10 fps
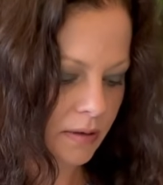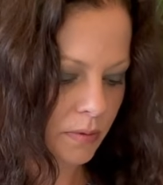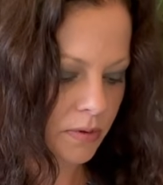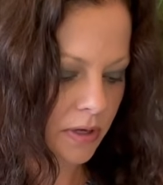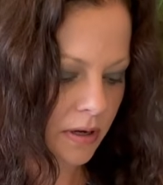
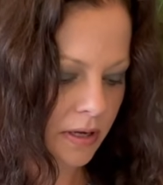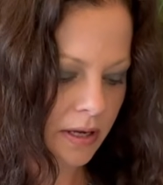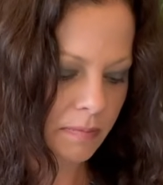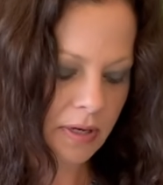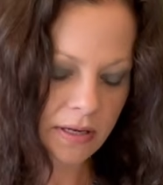we'll tuck
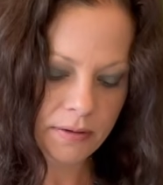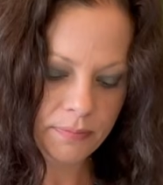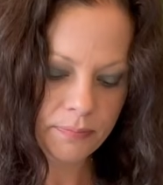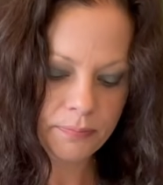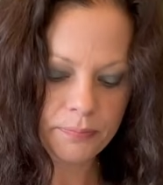him
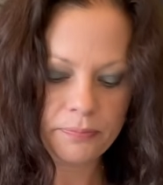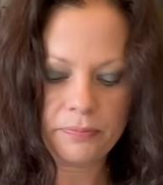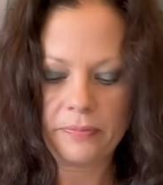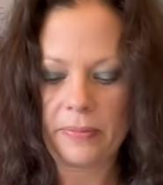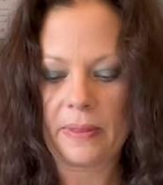in.
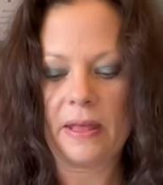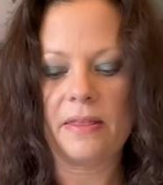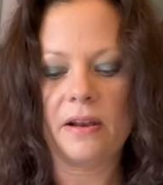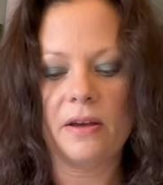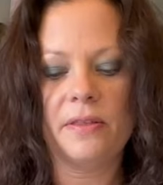
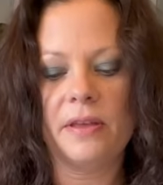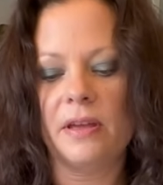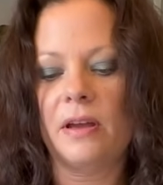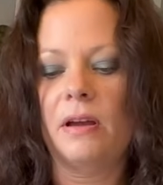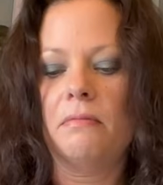And I think,